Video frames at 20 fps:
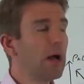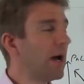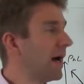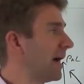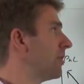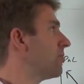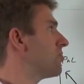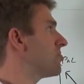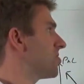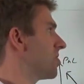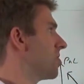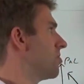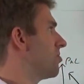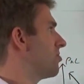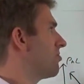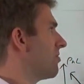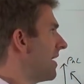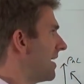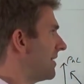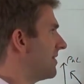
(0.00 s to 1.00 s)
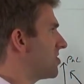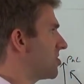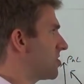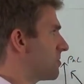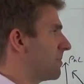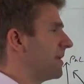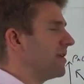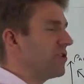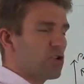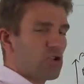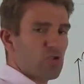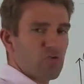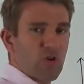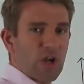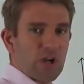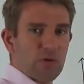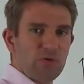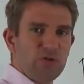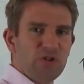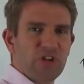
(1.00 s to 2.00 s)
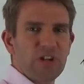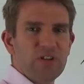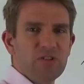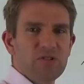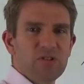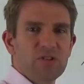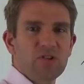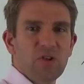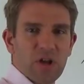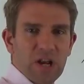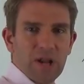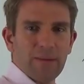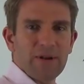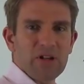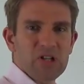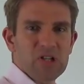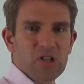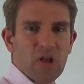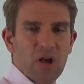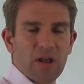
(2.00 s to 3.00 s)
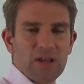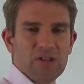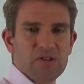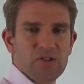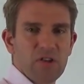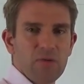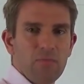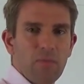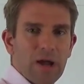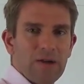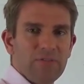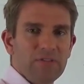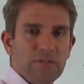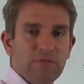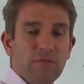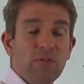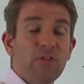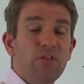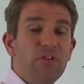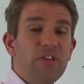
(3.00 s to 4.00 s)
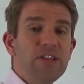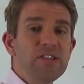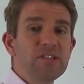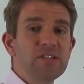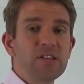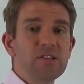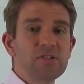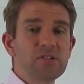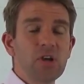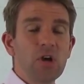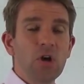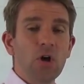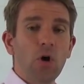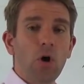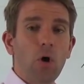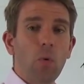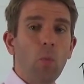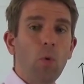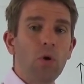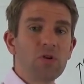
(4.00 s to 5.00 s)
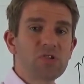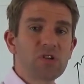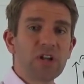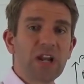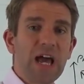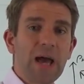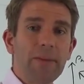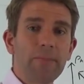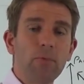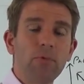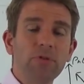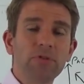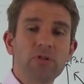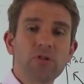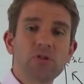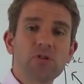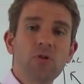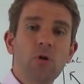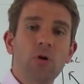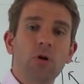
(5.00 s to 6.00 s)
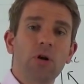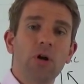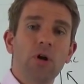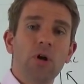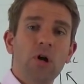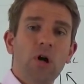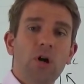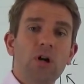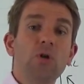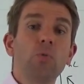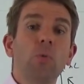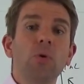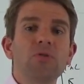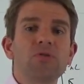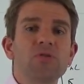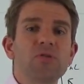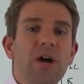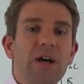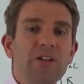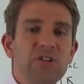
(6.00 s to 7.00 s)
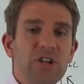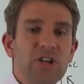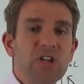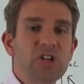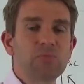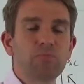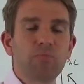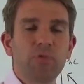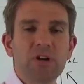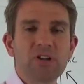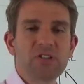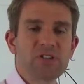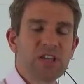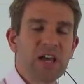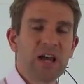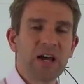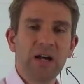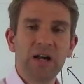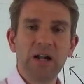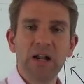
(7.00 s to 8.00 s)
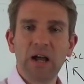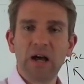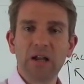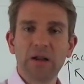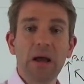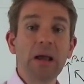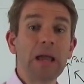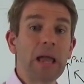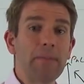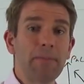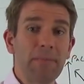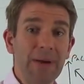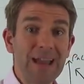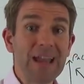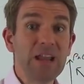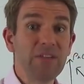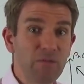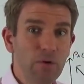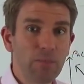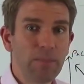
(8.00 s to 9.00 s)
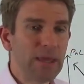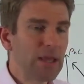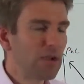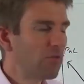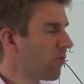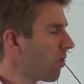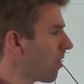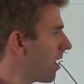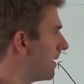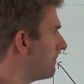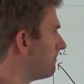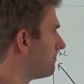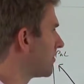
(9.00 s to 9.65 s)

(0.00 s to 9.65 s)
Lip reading: And also creating this split strike will change the dynamic slightly, so you might have a different thesis on what's going to happen with the stock, and you want to actually express that and get paid for being right.